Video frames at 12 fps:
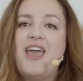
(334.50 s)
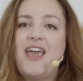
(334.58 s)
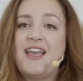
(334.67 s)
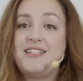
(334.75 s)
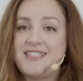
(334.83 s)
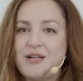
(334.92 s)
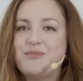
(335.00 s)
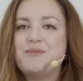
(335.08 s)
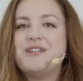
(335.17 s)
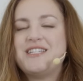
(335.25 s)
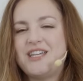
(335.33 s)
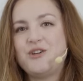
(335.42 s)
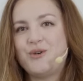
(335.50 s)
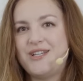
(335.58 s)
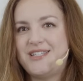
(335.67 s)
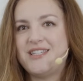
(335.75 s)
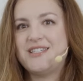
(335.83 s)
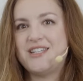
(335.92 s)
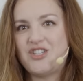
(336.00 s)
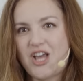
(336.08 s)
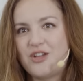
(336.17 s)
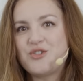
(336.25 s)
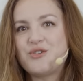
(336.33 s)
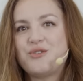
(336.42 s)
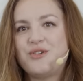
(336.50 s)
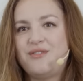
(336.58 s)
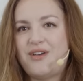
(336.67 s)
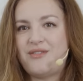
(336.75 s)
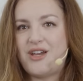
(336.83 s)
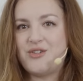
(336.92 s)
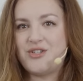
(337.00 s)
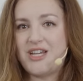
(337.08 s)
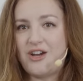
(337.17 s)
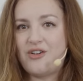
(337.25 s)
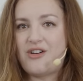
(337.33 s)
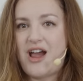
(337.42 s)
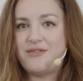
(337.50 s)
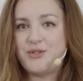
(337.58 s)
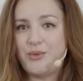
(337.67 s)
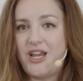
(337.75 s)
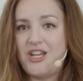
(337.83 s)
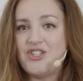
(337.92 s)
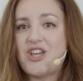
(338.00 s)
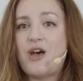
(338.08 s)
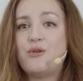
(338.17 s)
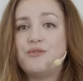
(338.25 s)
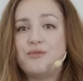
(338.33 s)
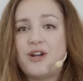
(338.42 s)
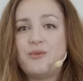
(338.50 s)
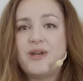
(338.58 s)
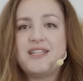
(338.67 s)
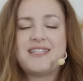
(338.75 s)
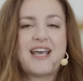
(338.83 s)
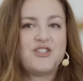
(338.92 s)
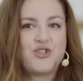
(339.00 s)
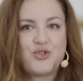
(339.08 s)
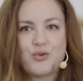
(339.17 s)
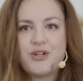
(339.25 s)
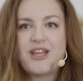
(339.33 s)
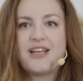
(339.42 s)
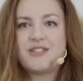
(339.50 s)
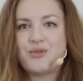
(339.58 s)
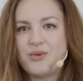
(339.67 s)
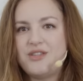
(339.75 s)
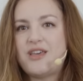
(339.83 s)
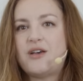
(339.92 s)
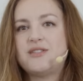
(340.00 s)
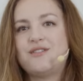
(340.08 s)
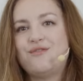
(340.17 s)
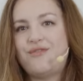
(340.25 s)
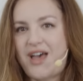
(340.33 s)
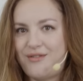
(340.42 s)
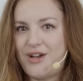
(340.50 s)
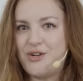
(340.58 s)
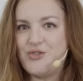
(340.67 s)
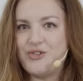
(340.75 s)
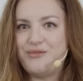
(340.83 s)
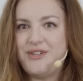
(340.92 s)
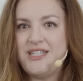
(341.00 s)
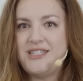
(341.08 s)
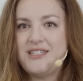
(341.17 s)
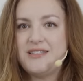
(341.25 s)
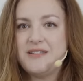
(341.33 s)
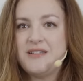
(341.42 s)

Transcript: A supplement increases the Challenger 3500 aircraft's range out of runways as short as 3,500 feet.